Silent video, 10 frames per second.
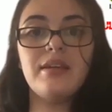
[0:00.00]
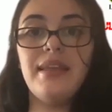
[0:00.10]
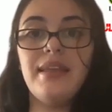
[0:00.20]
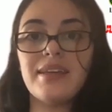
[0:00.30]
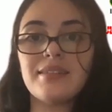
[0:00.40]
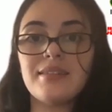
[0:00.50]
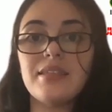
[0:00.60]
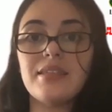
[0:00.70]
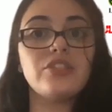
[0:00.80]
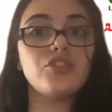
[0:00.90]
Next
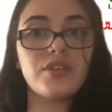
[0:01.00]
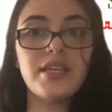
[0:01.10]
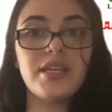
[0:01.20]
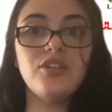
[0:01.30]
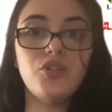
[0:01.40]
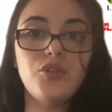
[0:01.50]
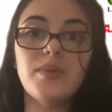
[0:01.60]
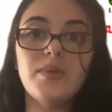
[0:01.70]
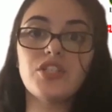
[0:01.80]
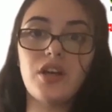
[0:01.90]
is drinking too
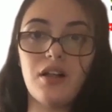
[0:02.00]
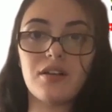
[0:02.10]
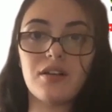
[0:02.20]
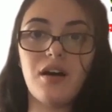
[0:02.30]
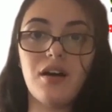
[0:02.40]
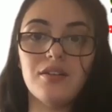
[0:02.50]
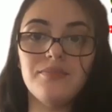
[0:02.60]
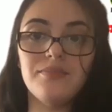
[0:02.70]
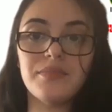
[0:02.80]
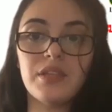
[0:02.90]
much
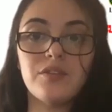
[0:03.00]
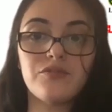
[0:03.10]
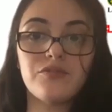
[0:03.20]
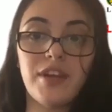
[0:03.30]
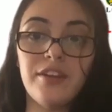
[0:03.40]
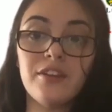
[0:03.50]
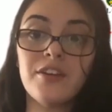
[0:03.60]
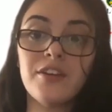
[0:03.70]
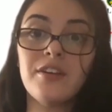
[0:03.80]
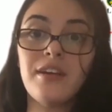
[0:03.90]
alcohol.
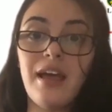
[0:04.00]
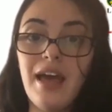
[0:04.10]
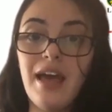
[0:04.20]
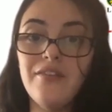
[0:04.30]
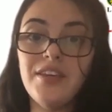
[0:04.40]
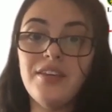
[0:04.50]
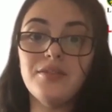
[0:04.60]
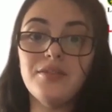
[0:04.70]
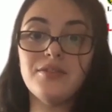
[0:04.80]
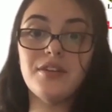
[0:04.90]
Regular, heavy
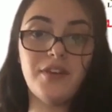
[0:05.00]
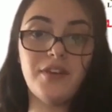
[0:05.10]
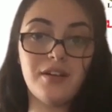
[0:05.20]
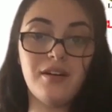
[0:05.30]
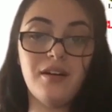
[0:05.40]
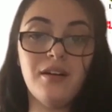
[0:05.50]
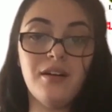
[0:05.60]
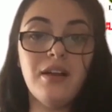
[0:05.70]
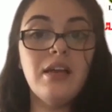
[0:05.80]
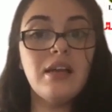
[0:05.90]
use of alcohol
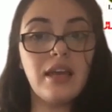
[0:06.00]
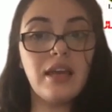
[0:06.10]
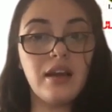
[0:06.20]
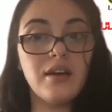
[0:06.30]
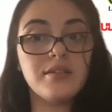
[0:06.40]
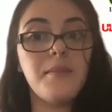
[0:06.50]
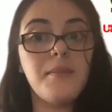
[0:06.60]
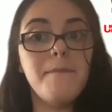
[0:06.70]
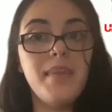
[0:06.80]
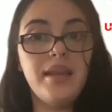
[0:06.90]
can cause
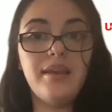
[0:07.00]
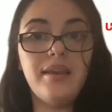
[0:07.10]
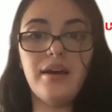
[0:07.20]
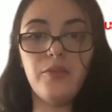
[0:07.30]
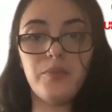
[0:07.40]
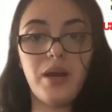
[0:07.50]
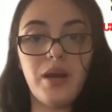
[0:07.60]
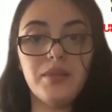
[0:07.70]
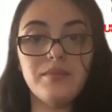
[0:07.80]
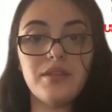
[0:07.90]
many health
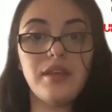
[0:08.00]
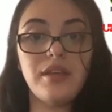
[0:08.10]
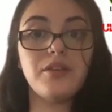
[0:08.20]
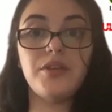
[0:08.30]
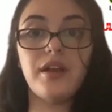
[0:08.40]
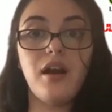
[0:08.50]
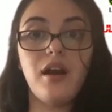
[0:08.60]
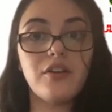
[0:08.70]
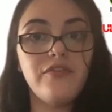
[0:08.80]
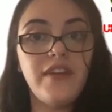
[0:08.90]
problems, including
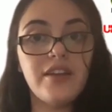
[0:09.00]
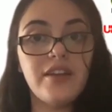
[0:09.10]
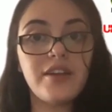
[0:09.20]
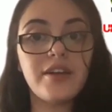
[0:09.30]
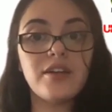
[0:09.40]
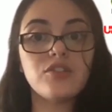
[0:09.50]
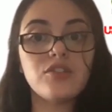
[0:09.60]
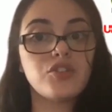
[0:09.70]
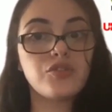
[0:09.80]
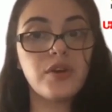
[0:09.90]
heart failure,
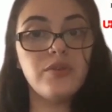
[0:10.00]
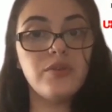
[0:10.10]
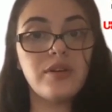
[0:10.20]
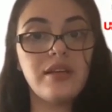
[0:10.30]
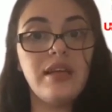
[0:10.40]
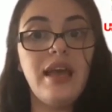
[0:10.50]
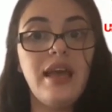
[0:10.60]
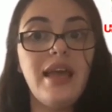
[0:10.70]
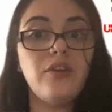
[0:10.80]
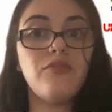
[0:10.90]
stroke,
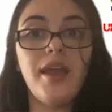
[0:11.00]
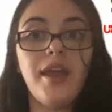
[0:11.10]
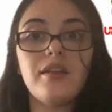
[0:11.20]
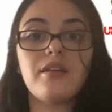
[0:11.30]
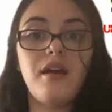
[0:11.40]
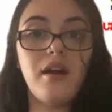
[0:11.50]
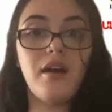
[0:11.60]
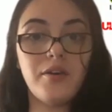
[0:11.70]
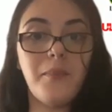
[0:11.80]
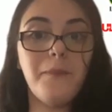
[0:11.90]
and irregular
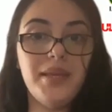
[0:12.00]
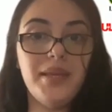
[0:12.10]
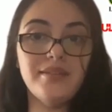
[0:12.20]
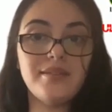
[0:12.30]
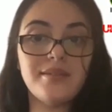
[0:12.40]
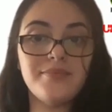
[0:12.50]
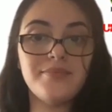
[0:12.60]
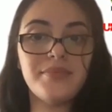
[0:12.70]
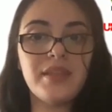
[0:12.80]
heartbeats.